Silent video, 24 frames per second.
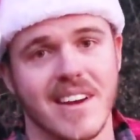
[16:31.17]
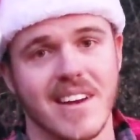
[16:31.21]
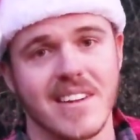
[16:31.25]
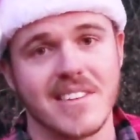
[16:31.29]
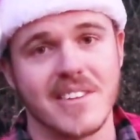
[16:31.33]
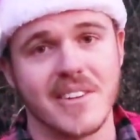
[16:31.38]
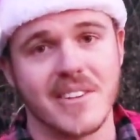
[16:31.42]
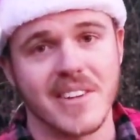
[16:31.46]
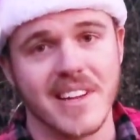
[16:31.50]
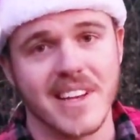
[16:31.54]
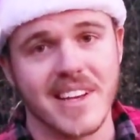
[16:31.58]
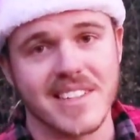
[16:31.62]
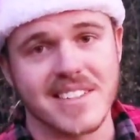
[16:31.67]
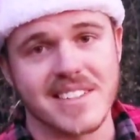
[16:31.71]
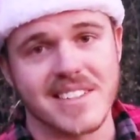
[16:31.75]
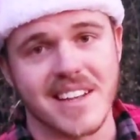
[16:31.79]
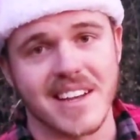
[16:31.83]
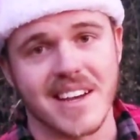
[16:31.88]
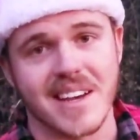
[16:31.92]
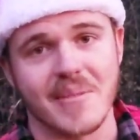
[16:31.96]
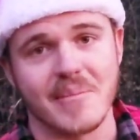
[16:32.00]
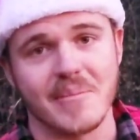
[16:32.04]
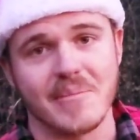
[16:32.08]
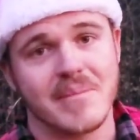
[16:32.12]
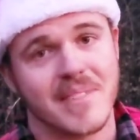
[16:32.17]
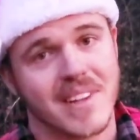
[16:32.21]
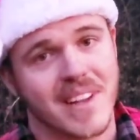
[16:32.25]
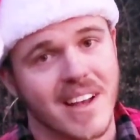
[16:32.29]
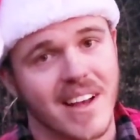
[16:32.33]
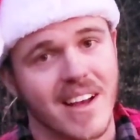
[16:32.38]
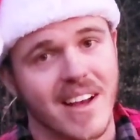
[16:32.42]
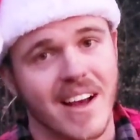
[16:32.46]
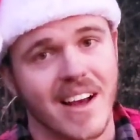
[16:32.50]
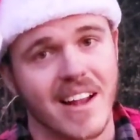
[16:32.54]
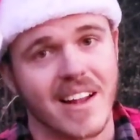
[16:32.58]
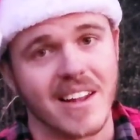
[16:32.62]
Until next time,
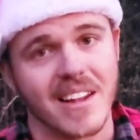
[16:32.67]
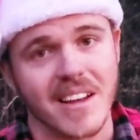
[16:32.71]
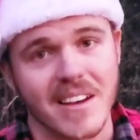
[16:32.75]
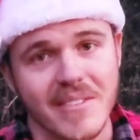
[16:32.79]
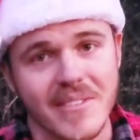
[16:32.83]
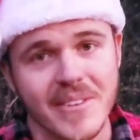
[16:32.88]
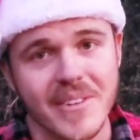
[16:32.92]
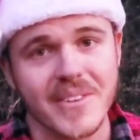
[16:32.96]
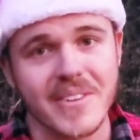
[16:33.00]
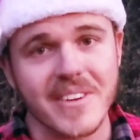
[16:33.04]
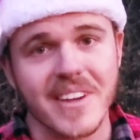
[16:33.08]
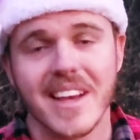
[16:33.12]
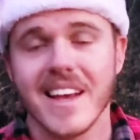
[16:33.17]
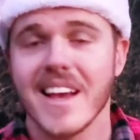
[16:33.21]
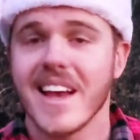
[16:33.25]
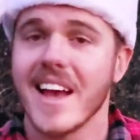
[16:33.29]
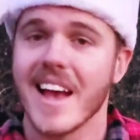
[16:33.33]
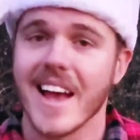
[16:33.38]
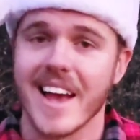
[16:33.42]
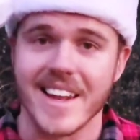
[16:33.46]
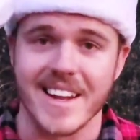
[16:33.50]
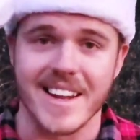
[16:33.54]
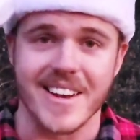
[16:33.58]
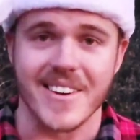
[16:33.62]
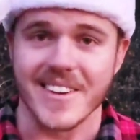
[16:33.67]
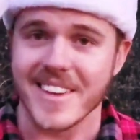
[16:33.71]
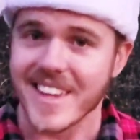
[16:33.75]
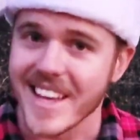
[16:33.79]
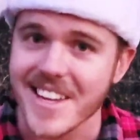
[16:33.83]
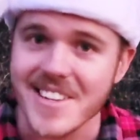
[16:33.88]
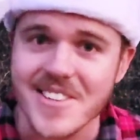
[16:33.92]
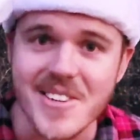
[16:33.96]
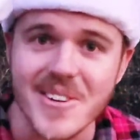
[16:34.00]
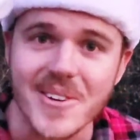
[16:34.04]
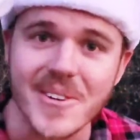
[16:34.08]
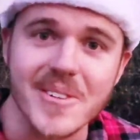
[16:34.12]
I love you, and I'll
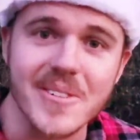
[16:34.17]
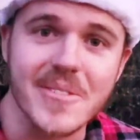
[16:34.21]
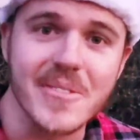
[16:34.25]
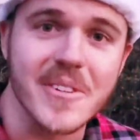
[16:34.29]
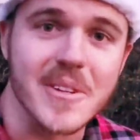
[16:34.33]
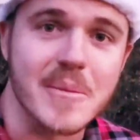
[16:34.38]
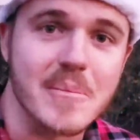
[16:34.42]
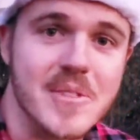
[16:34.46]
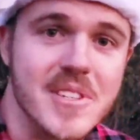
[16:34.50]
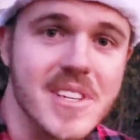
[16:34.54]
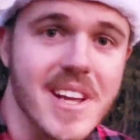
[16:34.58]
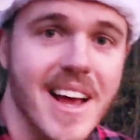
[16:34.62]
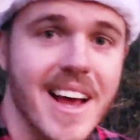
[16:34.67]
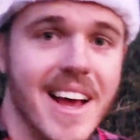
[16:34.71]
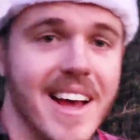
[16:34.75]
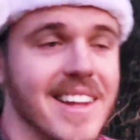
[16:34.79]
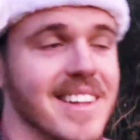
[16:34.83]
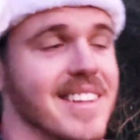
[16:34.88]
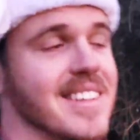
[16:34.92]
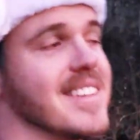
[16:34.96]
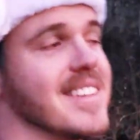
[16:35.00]
catch you on the flip side.